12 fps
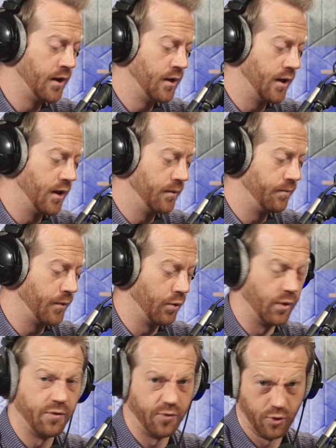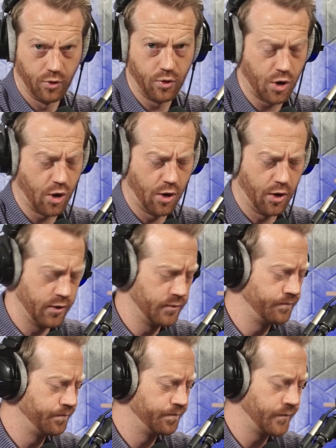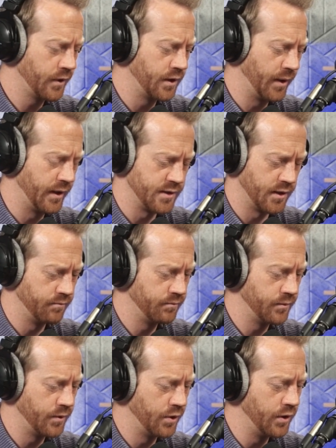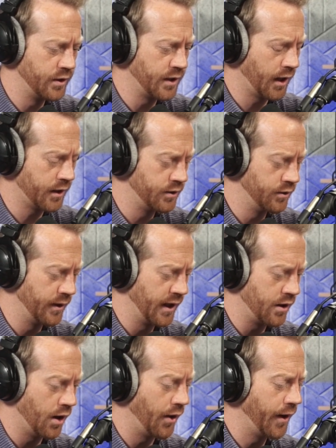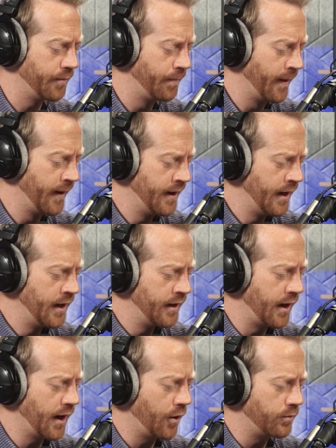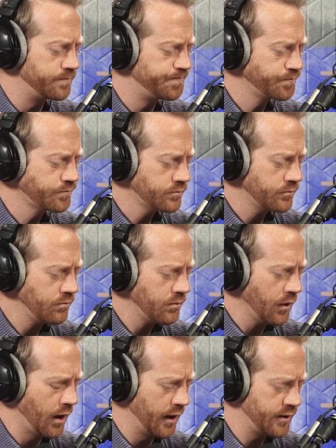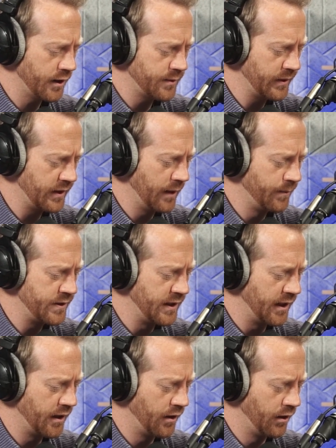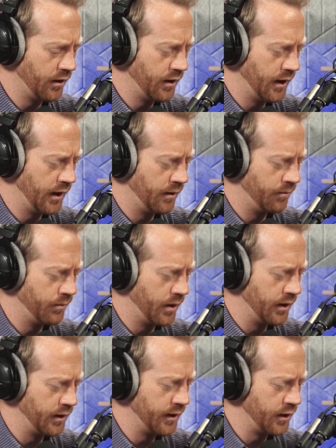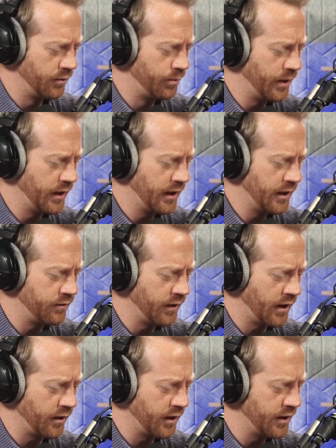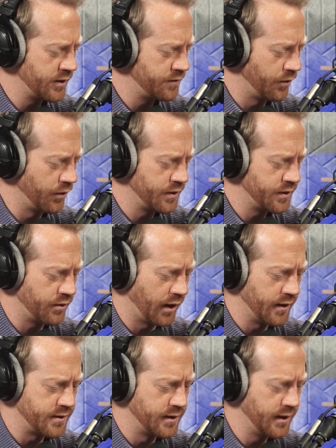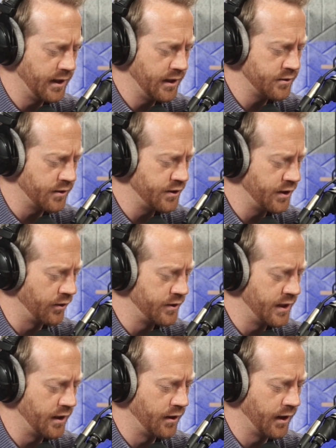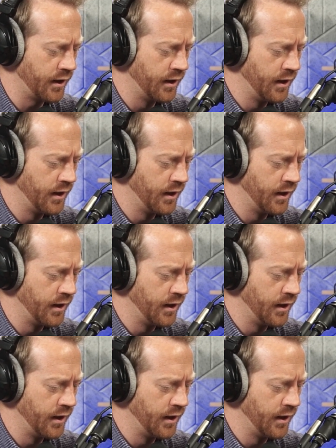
a referral card. Depends on who you talk to, what they call it. Now, I talked about the MCL a little bit, valgus force across the knee, stretching or tearing.